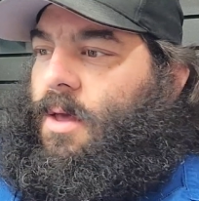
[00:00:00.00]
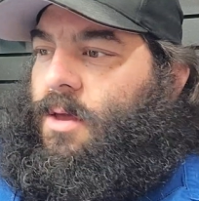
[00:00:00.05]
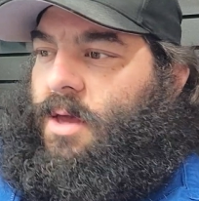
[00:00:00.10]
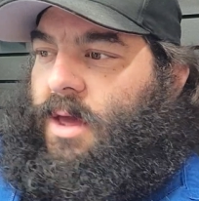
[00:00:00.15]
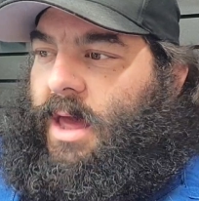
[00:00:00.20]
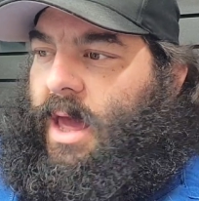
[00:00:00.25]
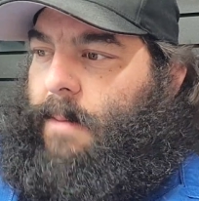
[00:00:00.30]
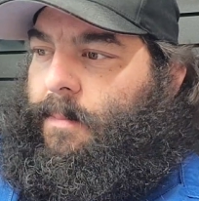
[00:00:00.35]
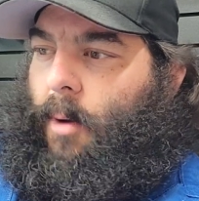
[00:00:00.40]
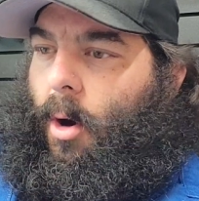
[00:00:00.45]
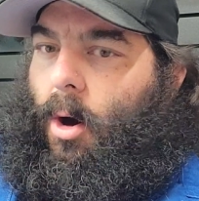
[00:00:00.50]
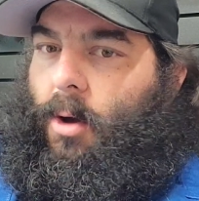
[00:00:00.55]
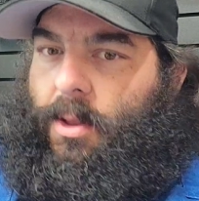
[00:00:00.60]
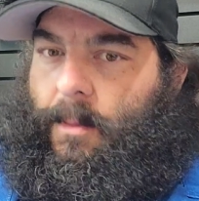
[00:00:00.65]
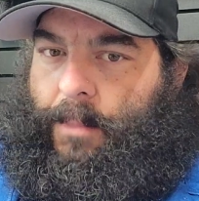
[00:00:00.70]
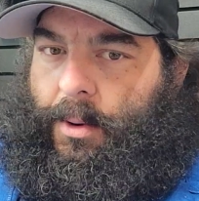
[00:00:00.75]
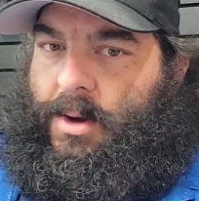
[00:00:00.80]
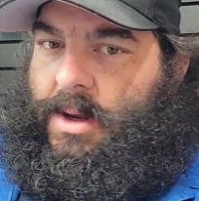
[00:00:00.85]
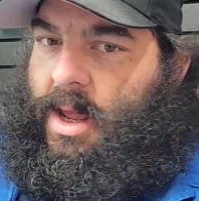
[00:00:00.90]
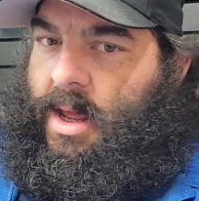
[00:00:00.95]
You keep all
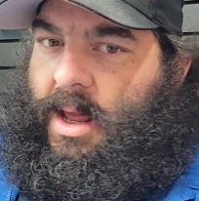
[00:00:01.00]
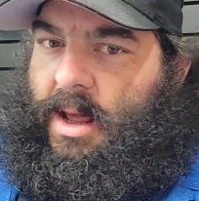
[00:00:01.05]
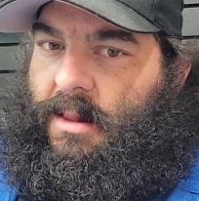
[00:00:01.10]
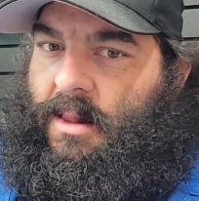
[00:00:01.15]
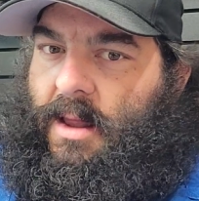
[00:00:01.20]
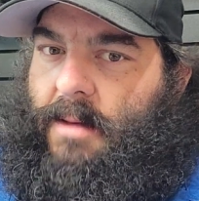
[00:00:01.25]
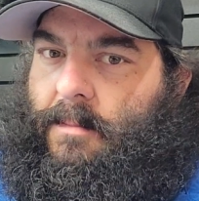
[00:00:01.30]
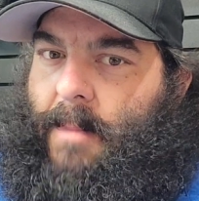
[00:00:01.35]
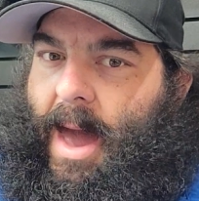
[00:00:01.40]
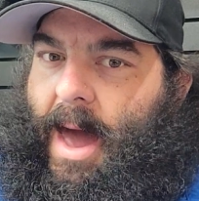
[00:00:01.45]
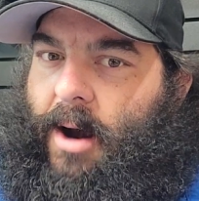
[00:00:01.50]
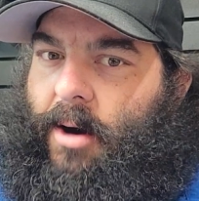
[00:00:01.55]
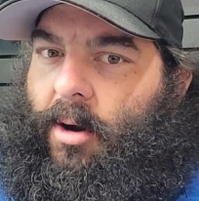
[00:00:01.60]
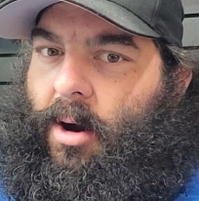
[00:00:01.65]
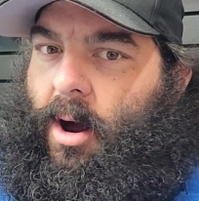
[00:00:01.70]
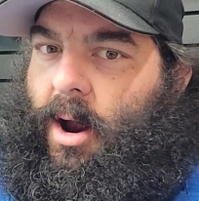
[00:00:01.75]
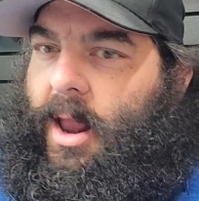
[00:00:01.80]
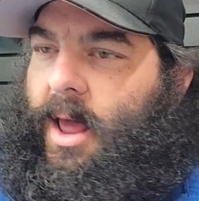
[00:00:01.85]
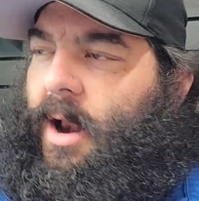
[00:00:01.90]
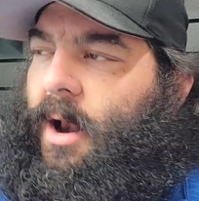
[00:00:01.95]
the particulate
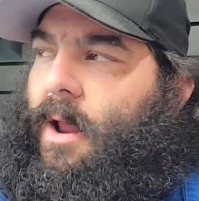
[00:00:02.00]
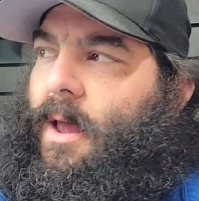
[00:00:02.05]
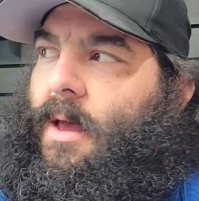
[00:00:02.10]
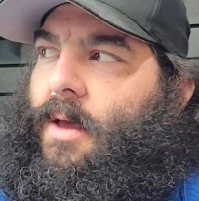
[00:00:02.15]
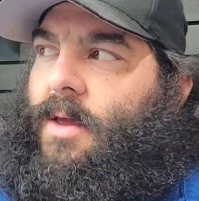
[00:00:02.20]
matter on it.